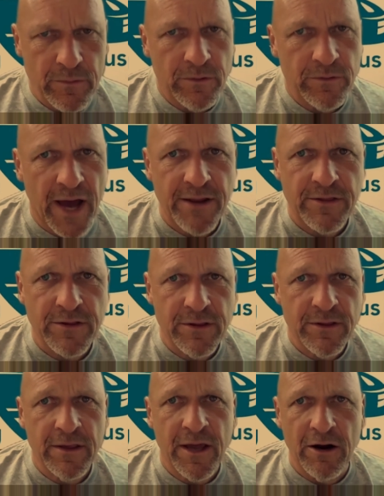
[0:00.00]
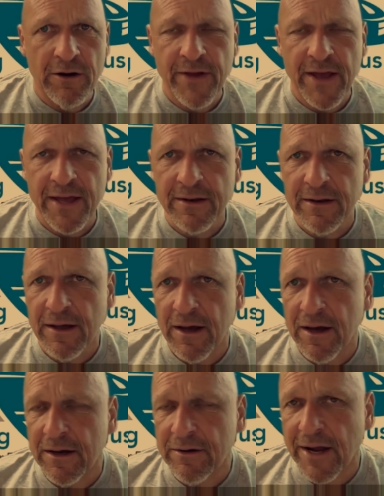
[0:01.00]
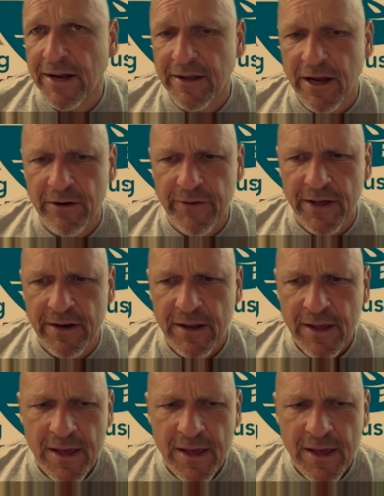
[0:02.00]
Dodge Caravan, Grand Caravan.